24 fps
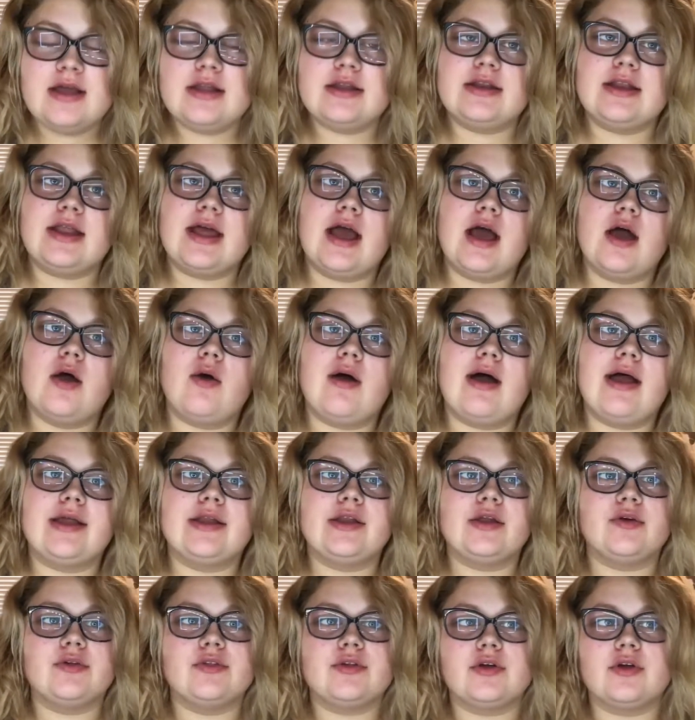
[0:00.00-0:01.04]
Now I
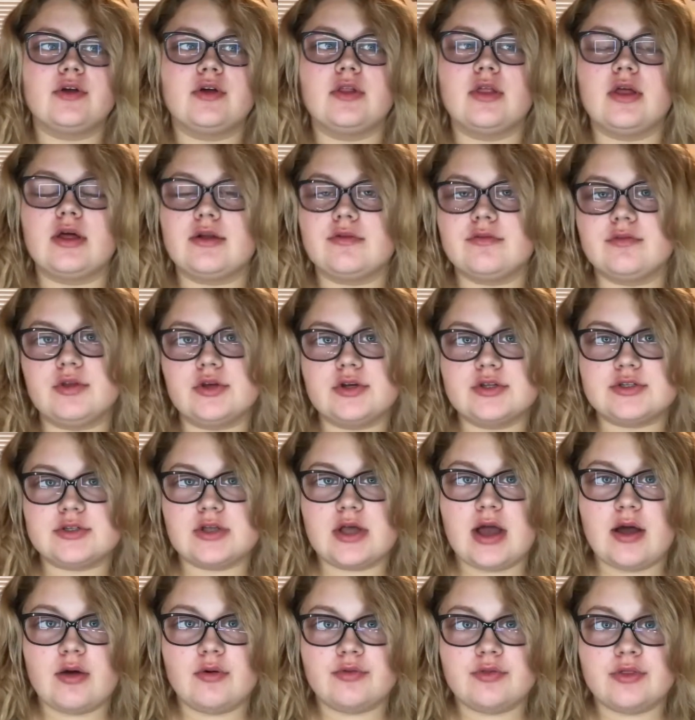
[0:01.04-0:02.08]
know there are a lot of looks
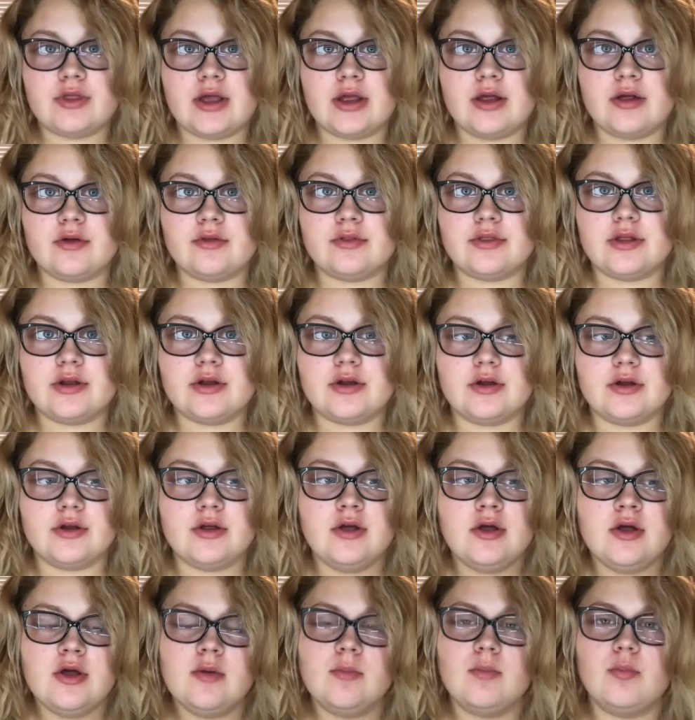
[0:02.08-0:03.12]
out there that are
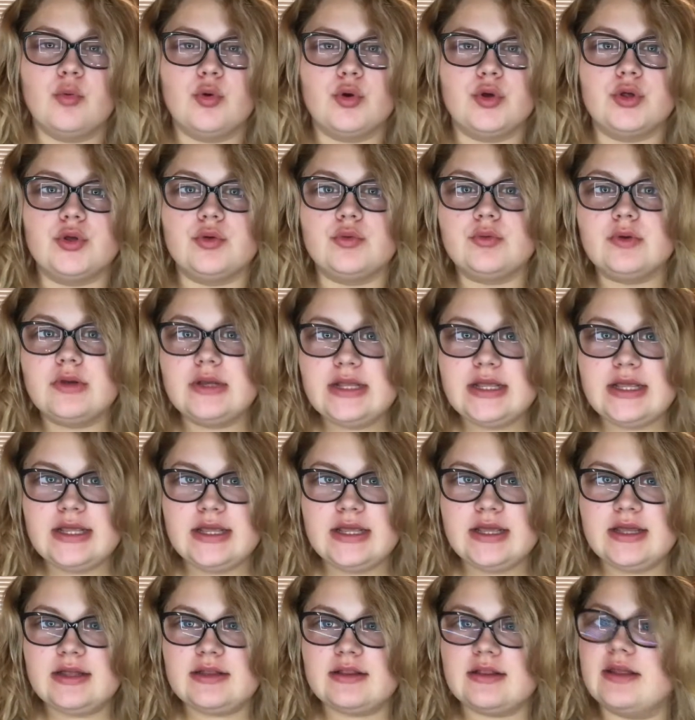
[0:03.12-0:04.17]
more
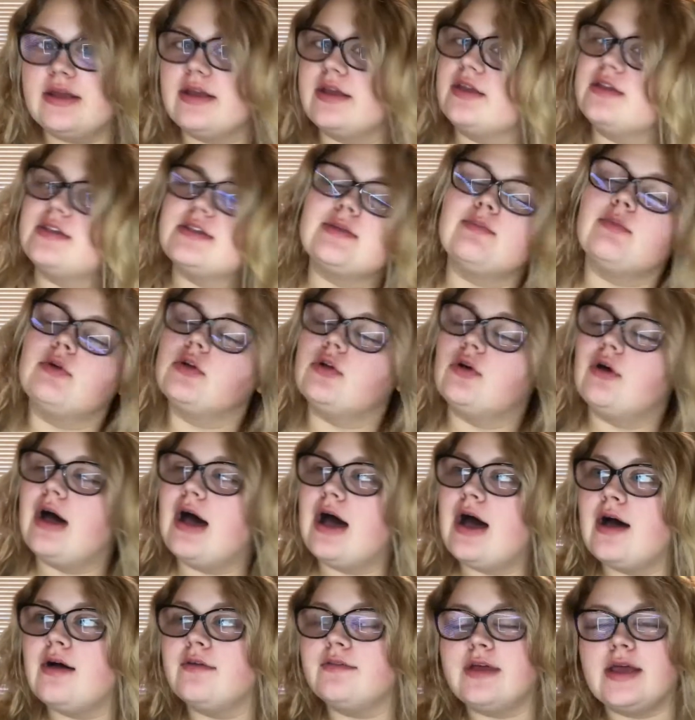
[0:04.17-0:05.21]
unique, like someone will
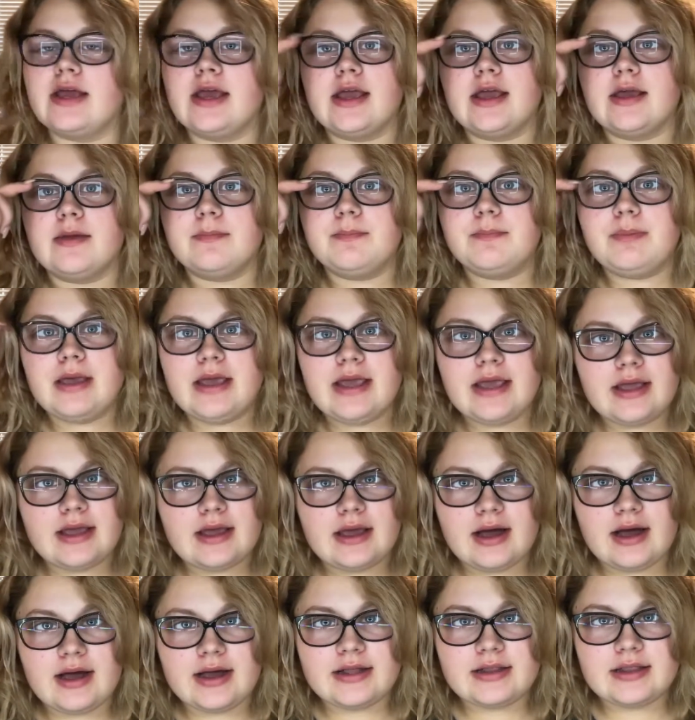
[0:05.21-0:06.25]
have a pink
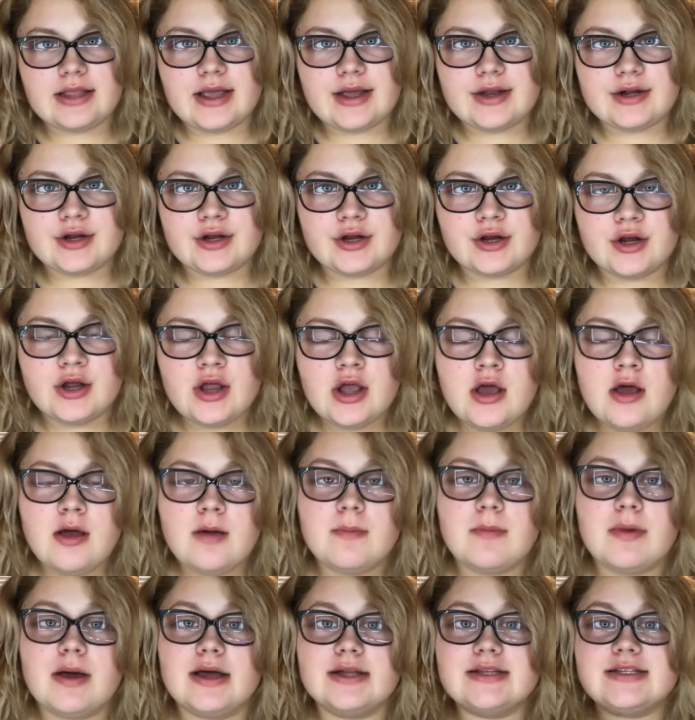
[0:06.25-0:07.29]
eyeliner,
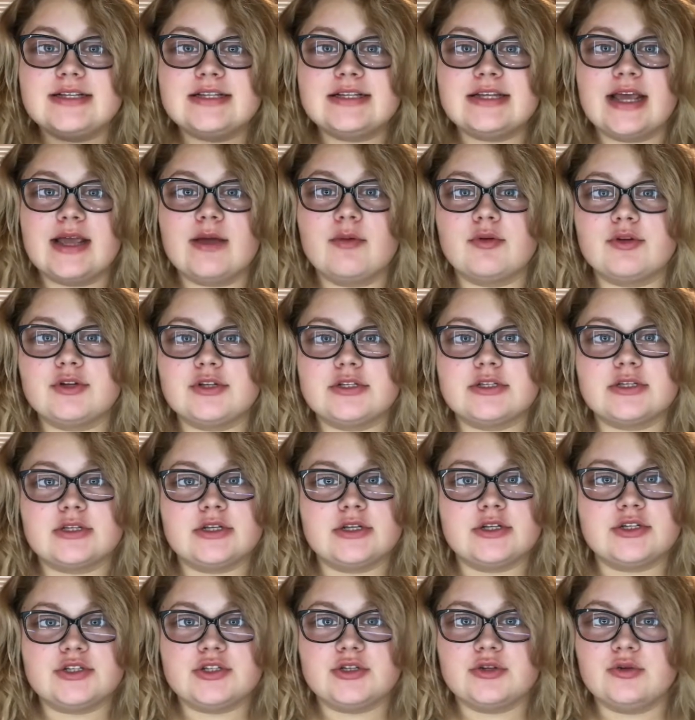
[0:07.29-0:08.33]
but today we're just
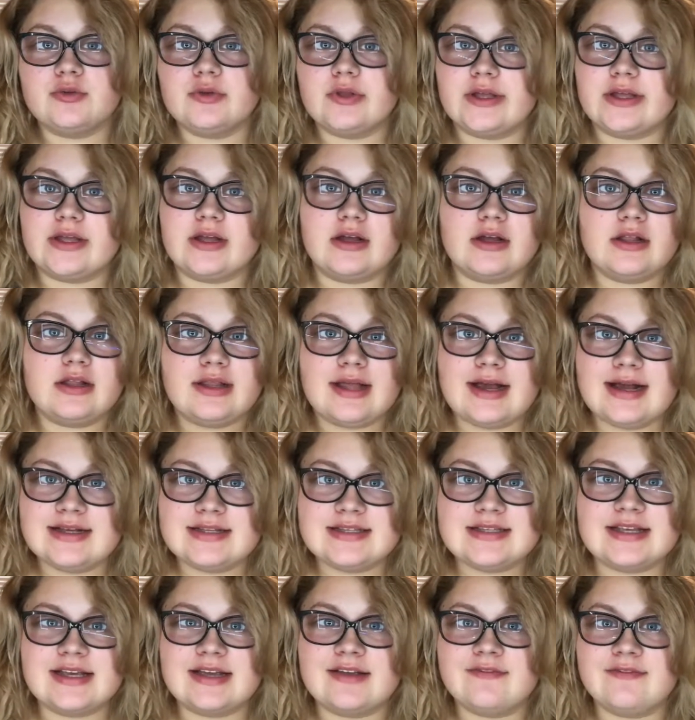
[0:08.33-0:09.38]
gonna do like a
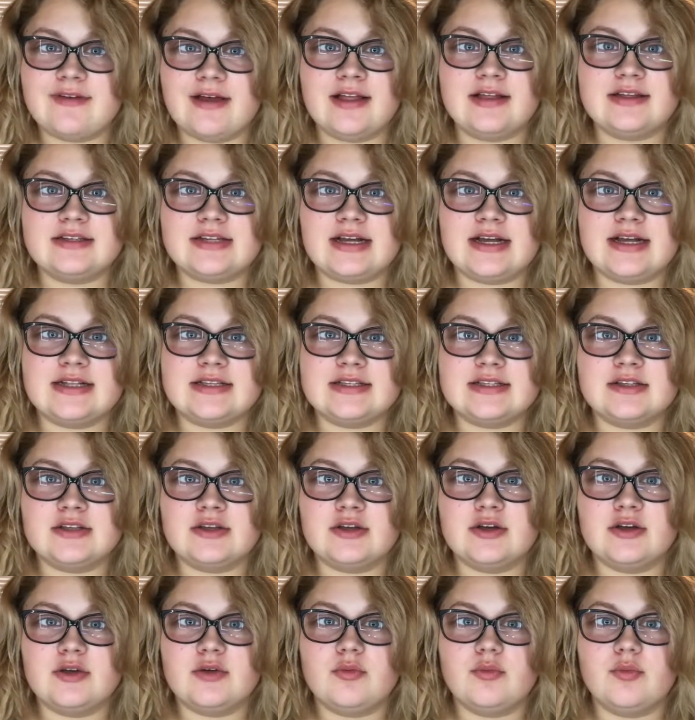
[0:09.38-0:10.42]
classic Valentine's
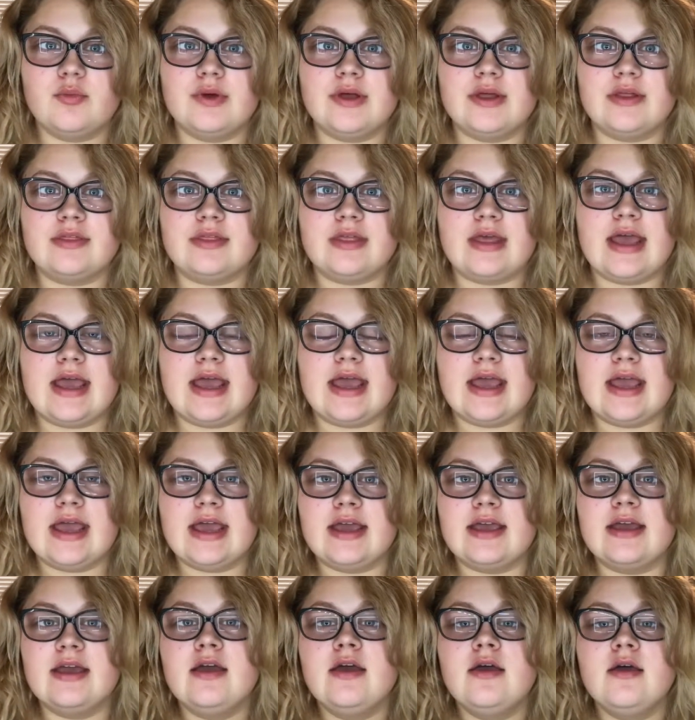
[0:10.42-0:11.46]
look with
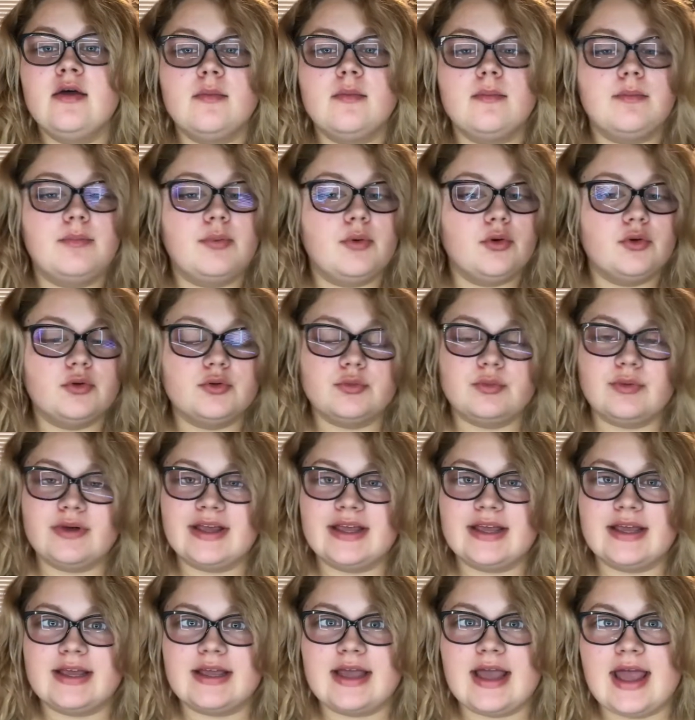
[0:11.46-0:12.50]
a bold
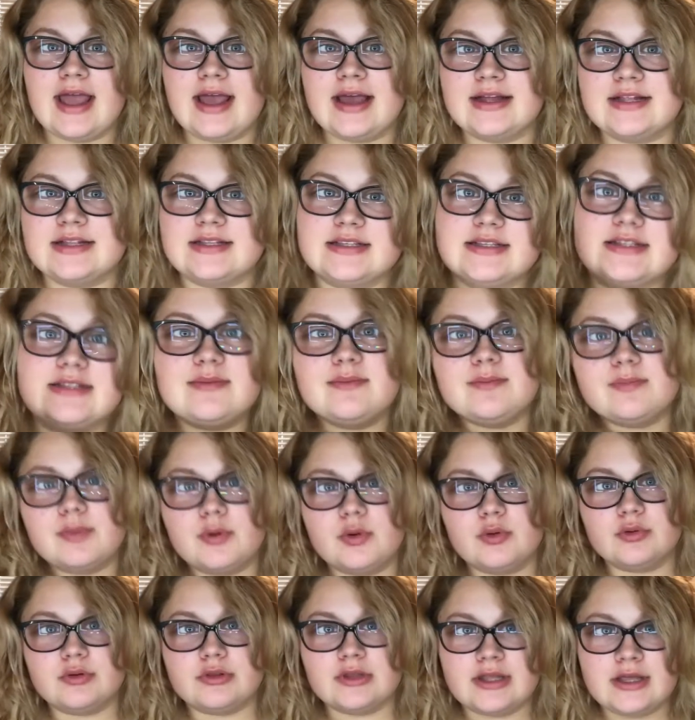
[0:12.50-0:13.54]
wing and some
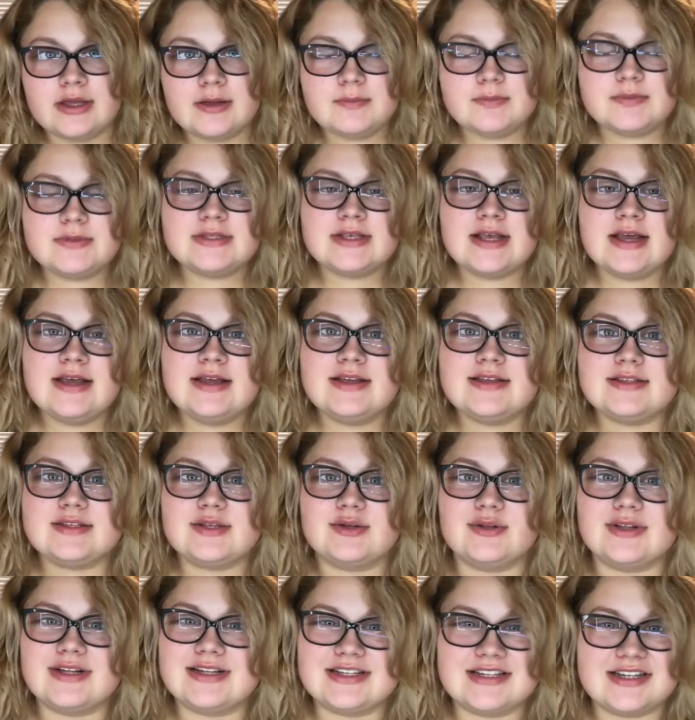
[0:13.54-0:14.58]
bold lips.
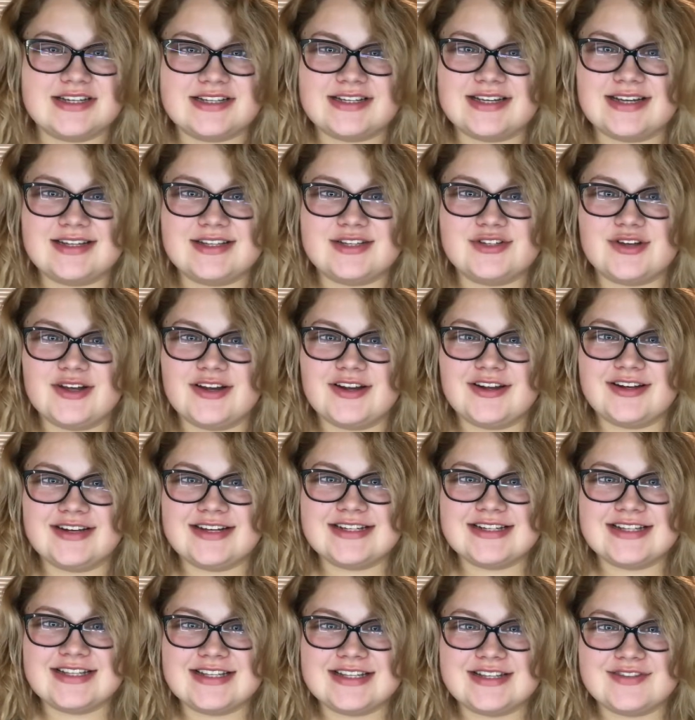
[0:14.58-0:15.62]
So let's just get straight on
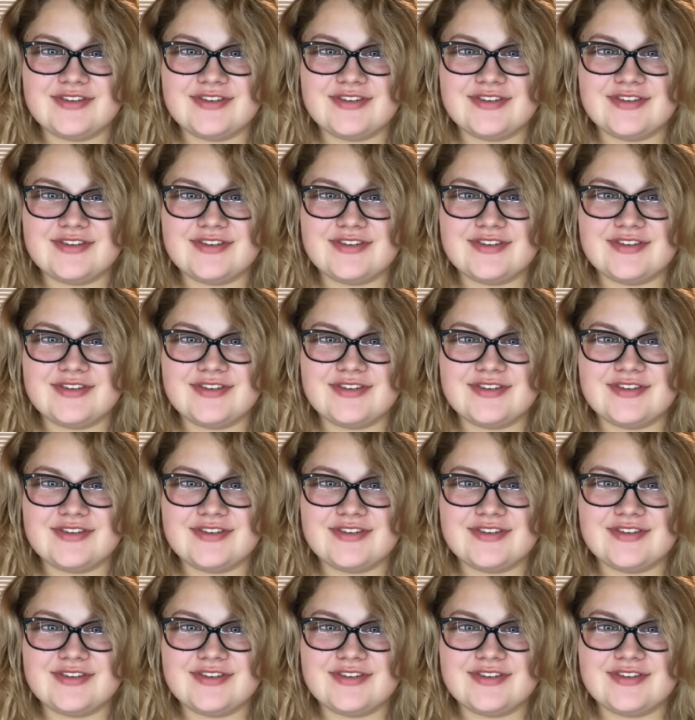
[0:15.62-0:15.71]
into this